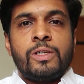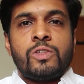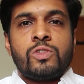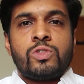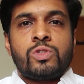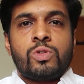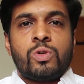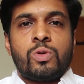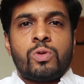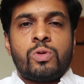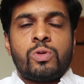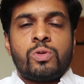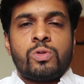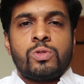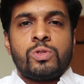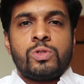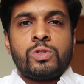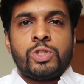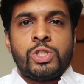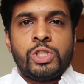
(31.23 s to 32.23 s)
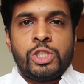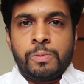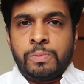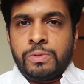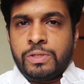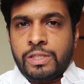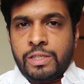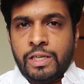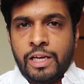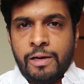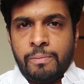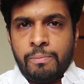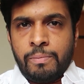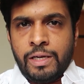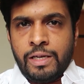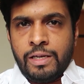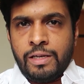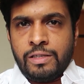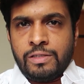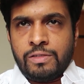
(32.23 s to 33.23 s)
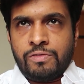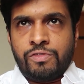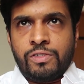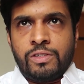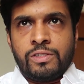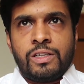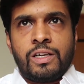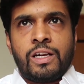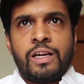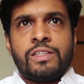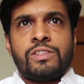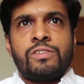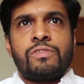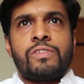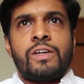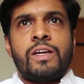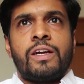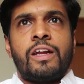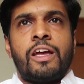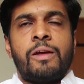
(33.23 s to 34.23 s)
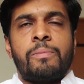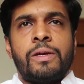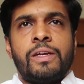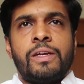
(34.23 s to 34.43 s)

So ships can be further classified.